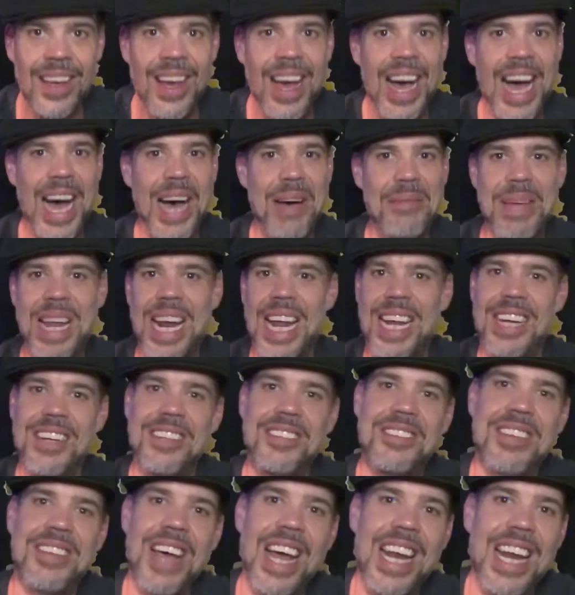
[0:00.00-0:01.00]
and I
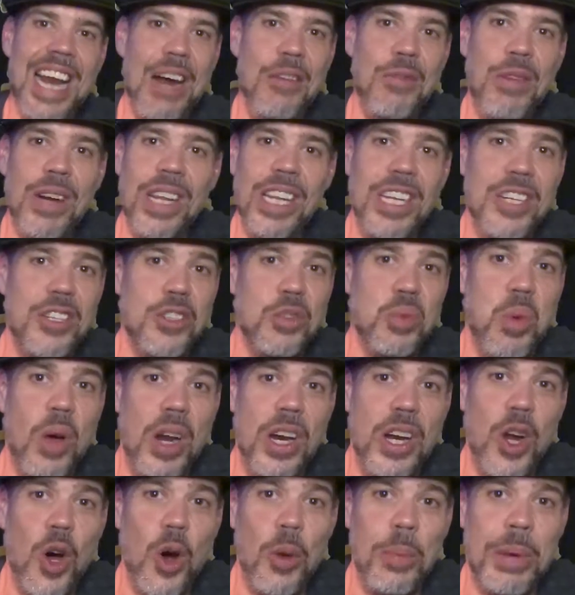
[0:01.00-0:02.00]
decided I really just
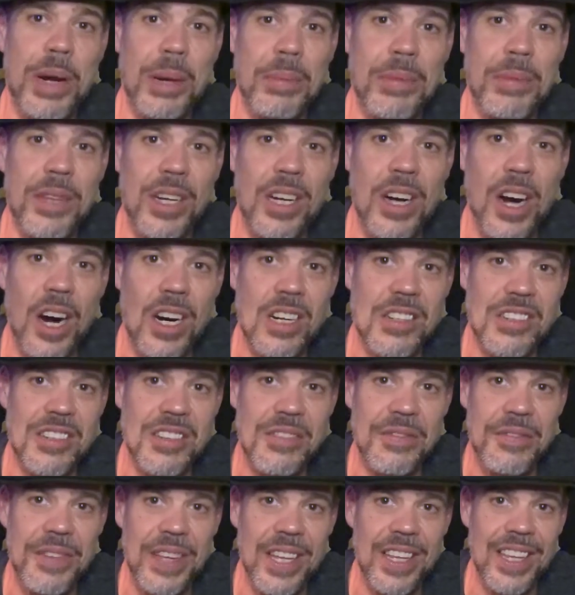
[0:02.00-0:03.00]
wanted to open up the cards
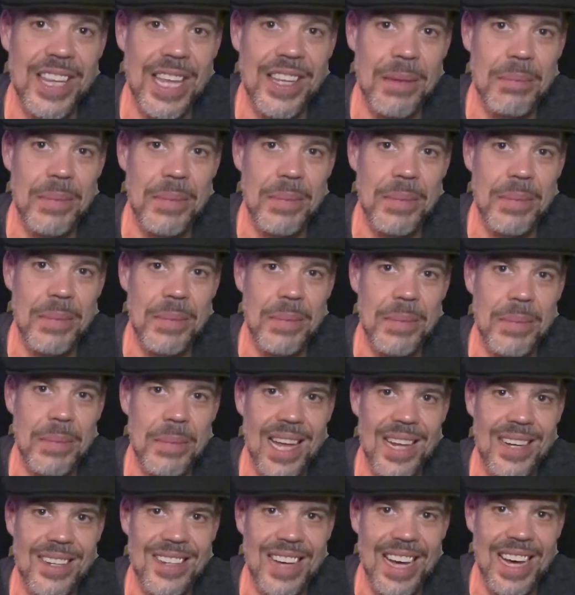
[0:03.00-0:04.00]
and feel them,
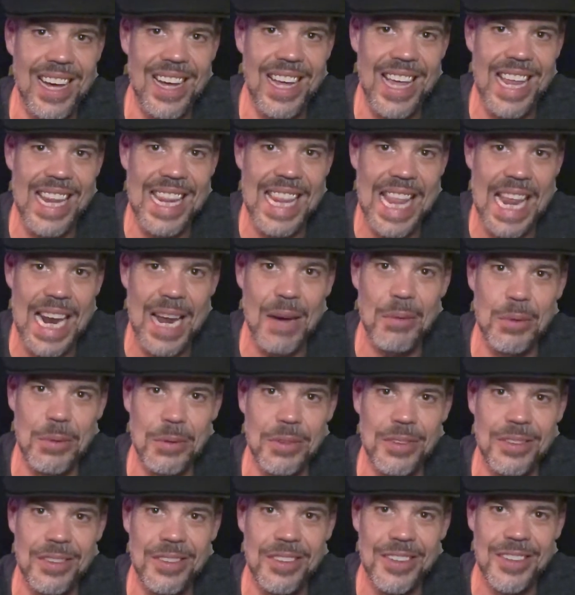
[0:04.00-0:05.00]
and then I
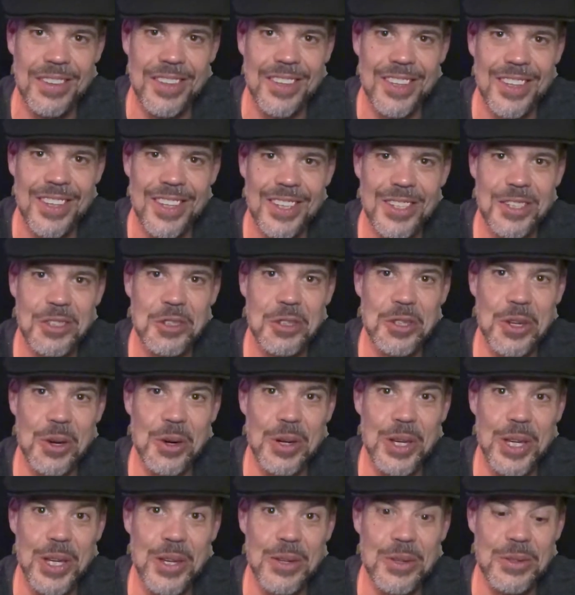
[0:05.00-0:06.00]
will show
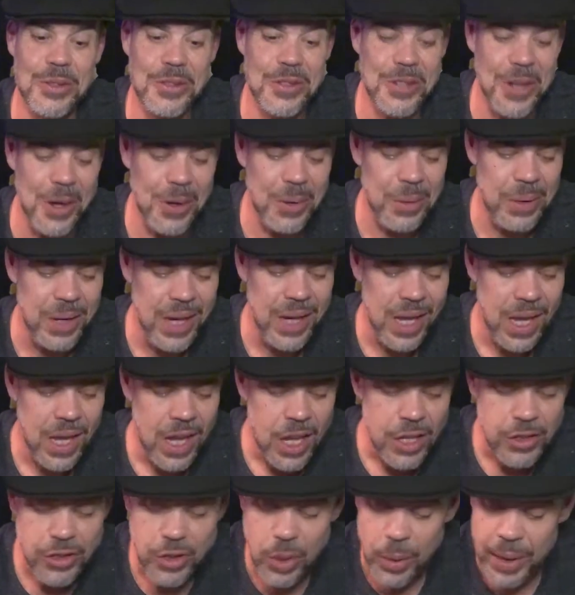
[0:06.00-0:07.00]
you. So
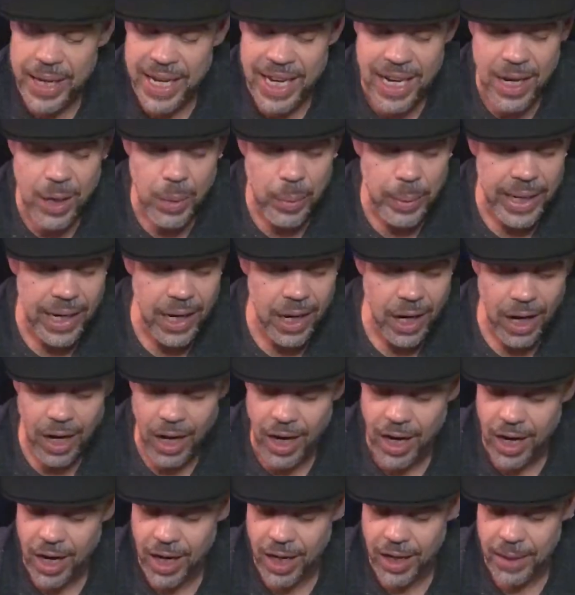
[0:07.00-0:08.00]
here we
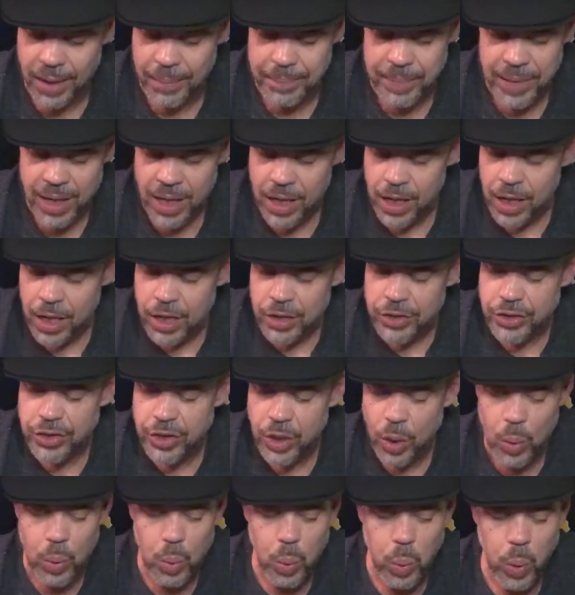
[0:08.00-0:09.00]
are.
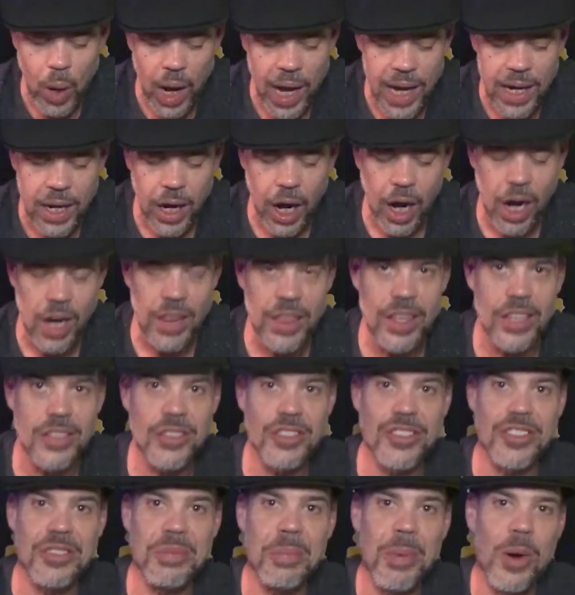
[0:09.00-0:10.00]
So what are the
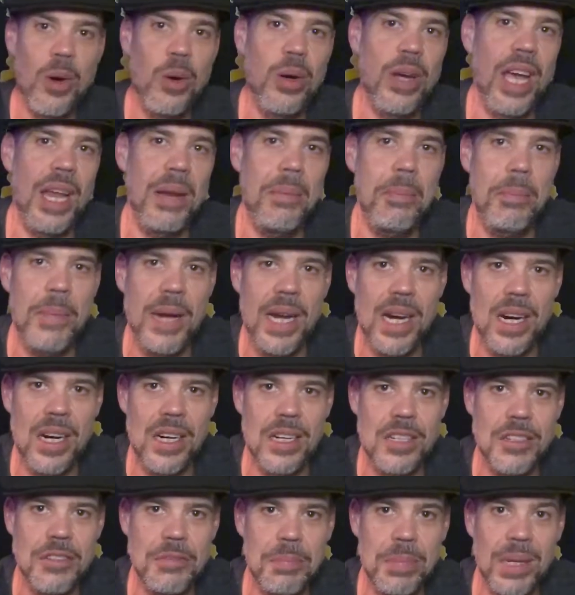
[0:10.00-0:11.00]
Smoke and
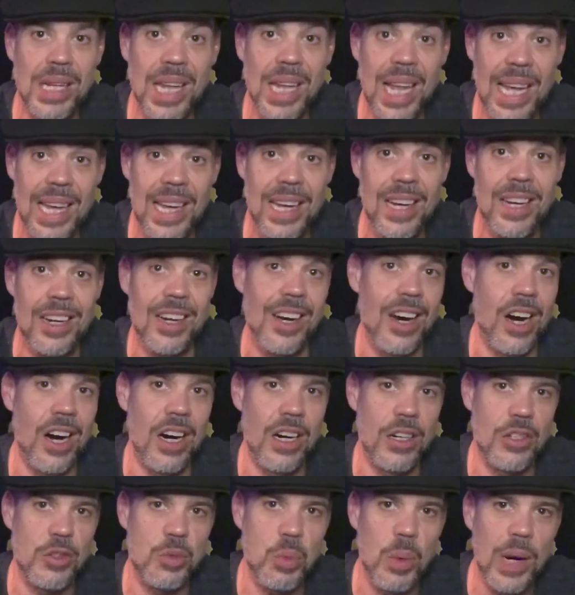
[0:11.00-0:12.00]
Mirrors playing
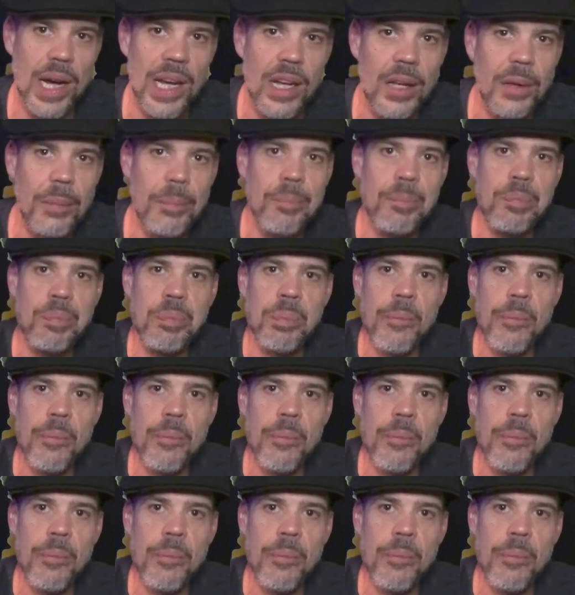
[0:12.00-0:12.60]
cards? Well,